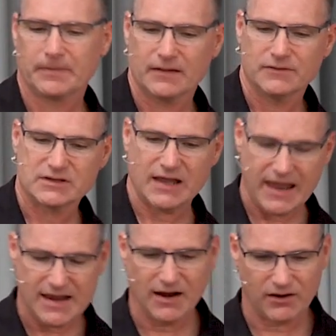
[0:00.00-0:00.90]
This
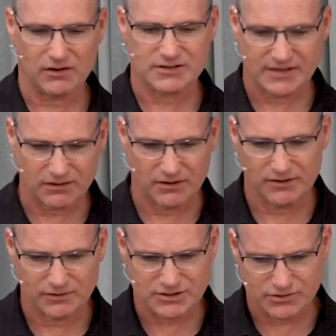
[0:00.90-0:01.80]
Hagar or Sarah
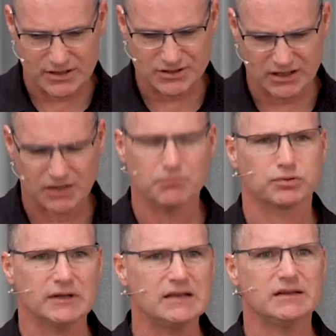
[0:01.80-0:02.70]
illustration
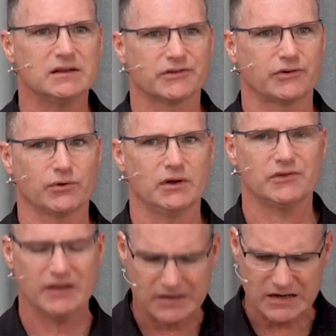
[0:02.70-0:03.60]
completely destroys
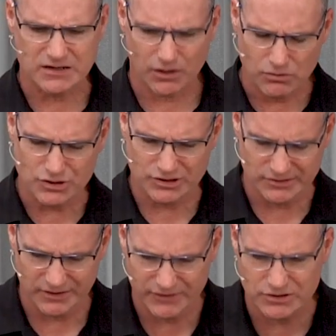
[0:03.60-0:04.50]
any notion
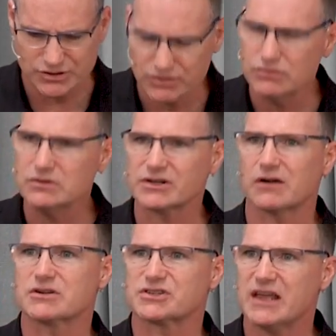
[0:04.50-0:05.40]
that the Jews
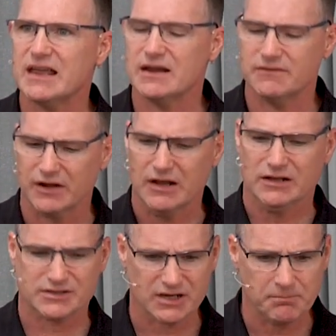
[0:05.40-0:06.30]
are saved
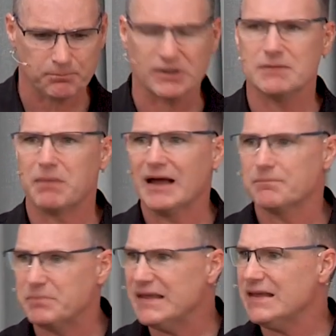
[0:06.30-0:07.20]
simply by
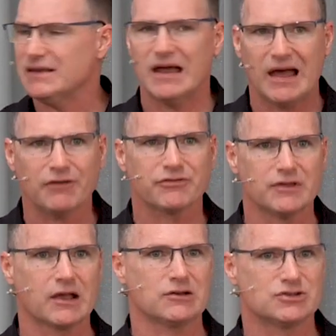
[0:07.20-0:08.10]
being
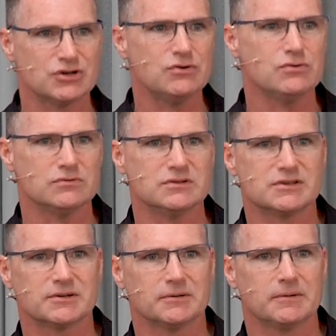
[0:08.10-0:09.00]
ethnic Jews.